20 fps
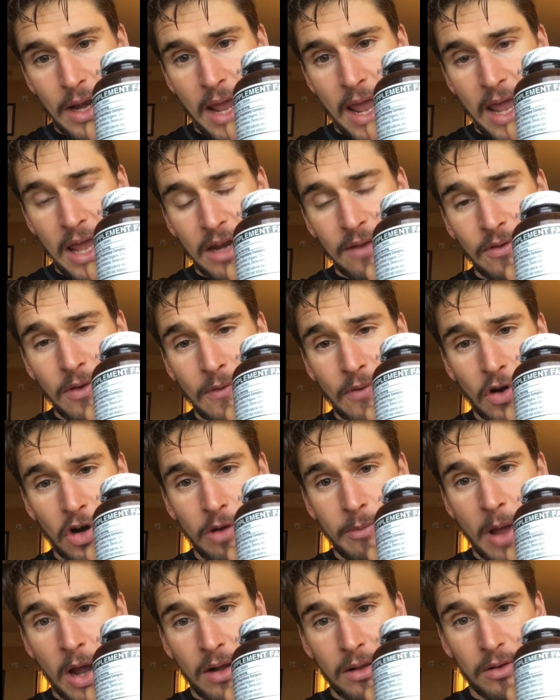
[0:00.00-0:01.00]
And if you've heard
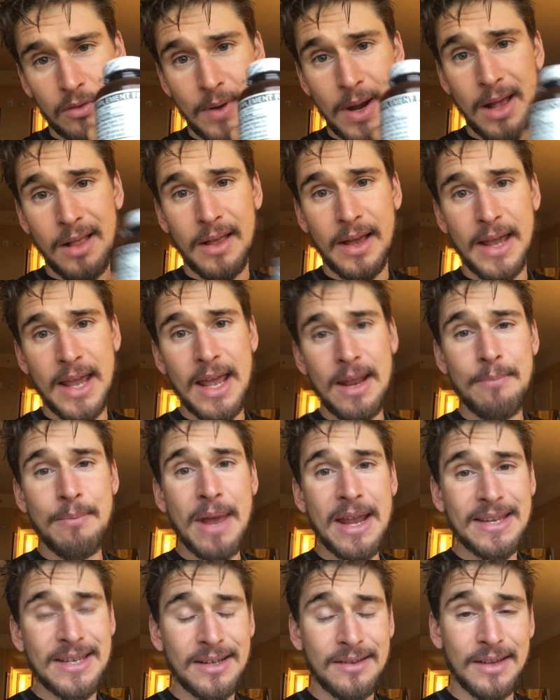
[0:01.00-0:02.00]
about chlorella, it
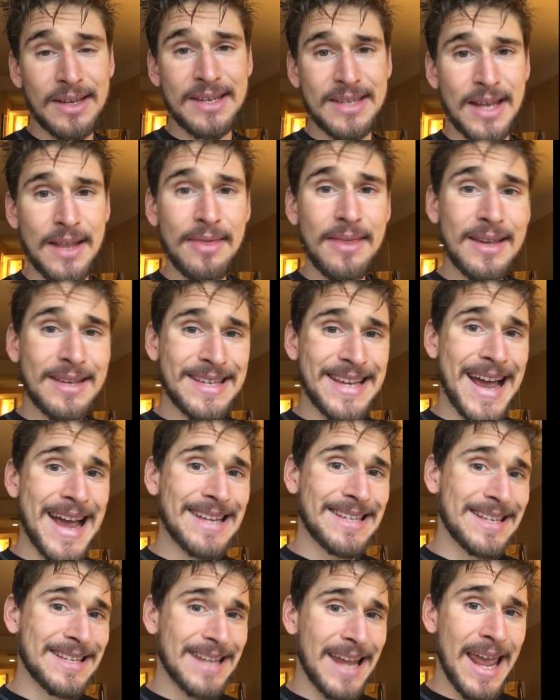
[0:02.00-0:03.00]
basically
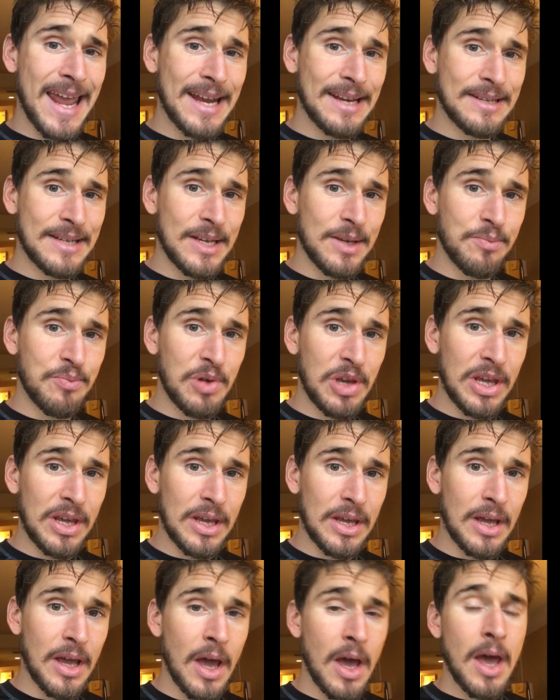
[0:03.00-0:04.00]
synthesizes
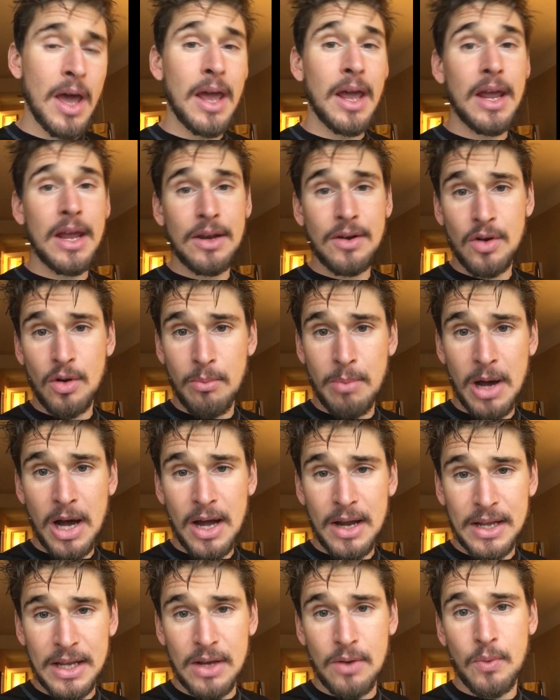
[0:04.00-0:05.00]
ATP in your
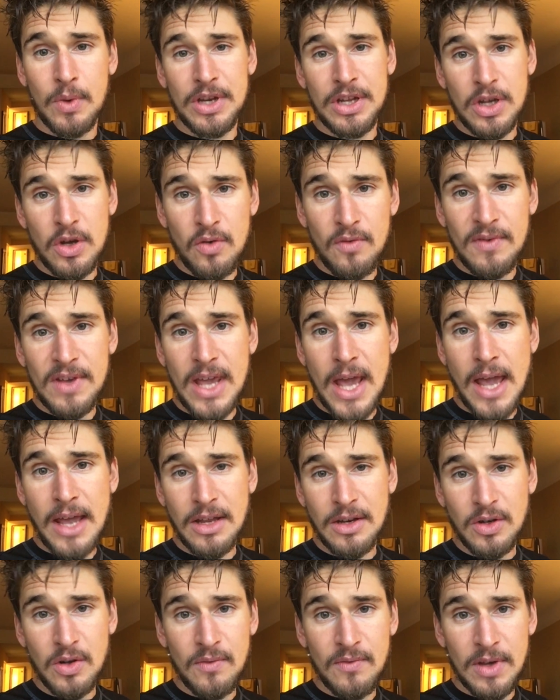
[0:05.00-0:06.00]
body when UVA
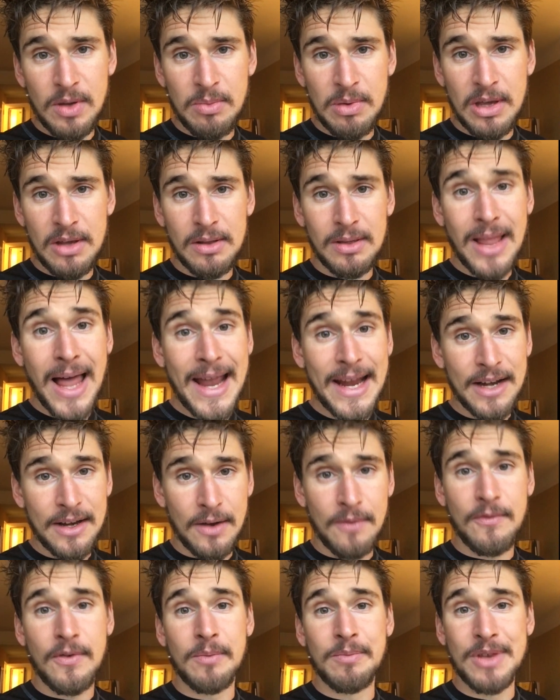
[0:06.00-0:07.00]
and UVB light
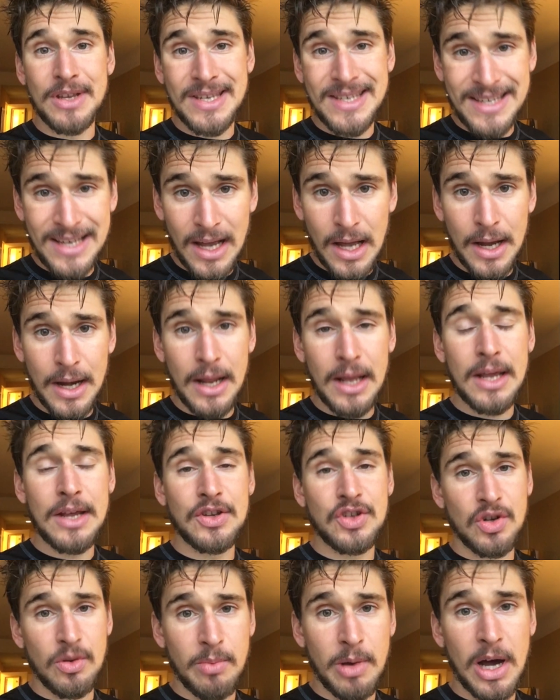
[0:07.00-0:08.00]
from the sun
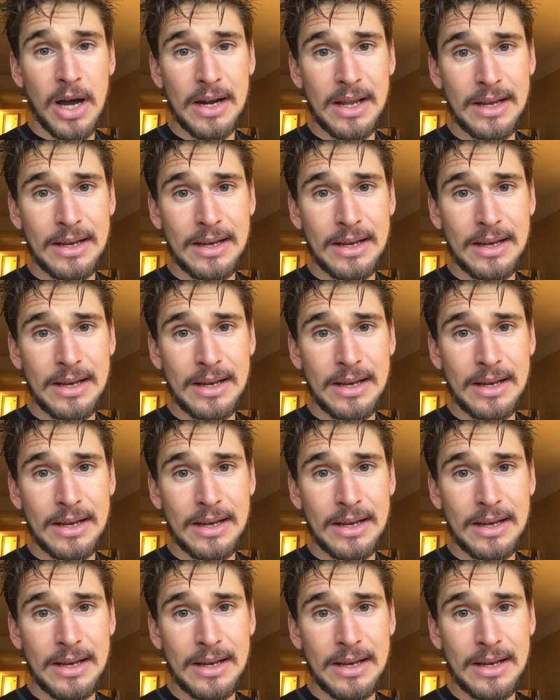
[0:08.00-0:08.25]
hits your body.